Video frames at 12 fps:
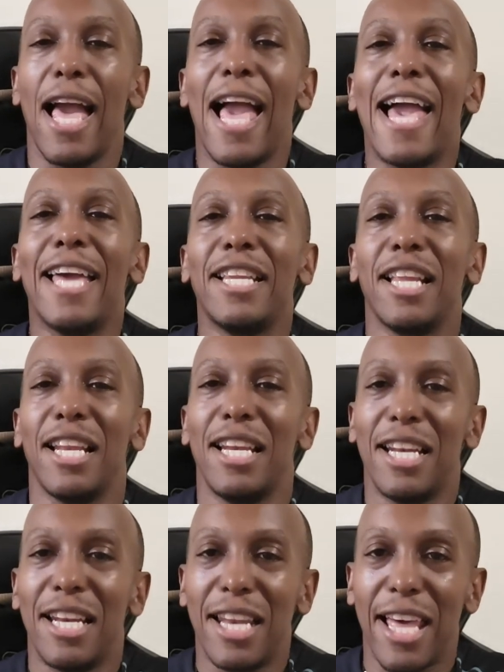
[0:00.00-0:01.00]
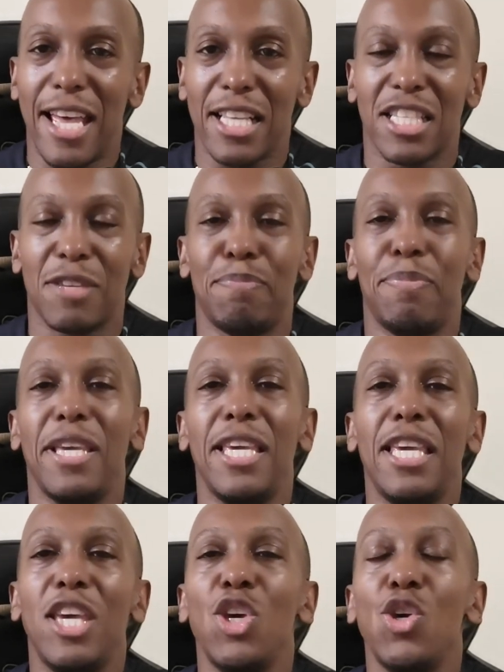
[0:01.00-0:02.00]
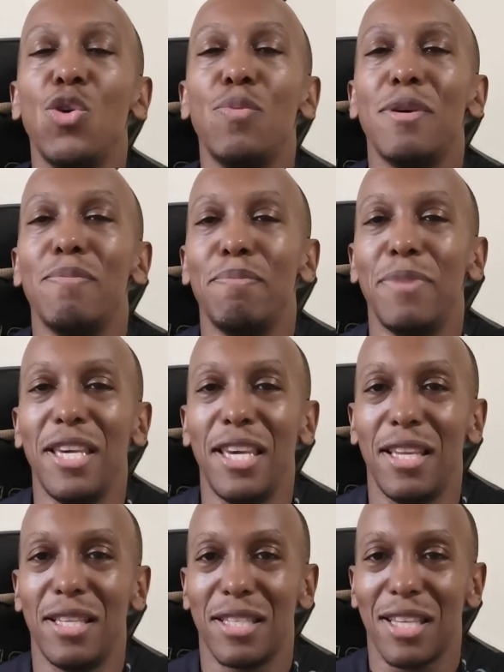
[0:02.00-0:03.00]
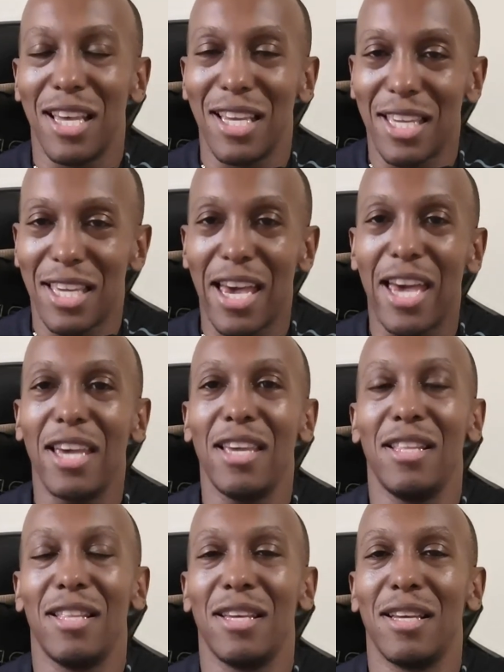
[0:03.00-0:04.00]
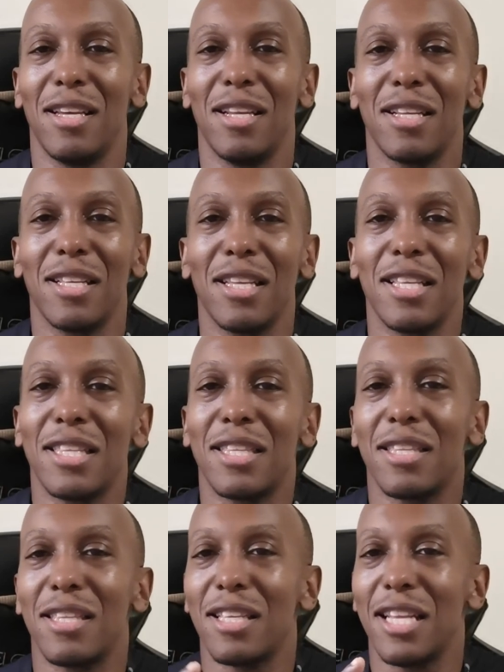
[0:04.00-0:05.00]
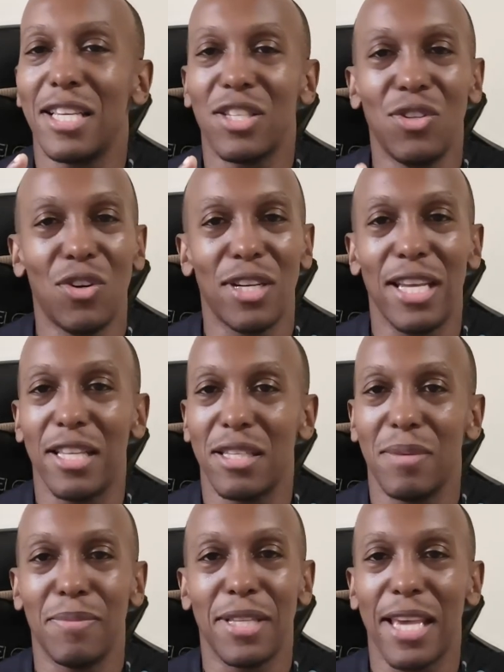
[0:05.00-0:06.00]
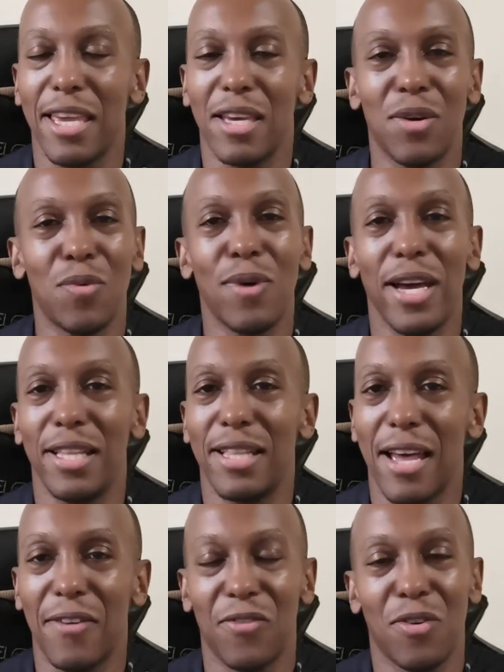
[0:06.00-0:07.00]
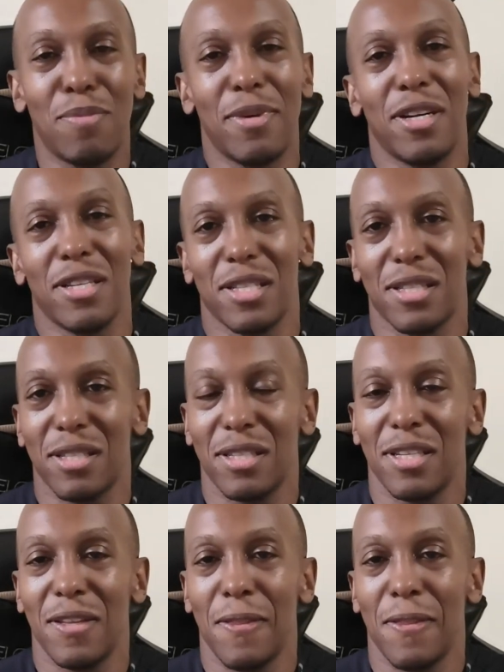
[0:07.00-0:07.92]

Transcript: and let's be human beings again. Let's not let them take away that from us.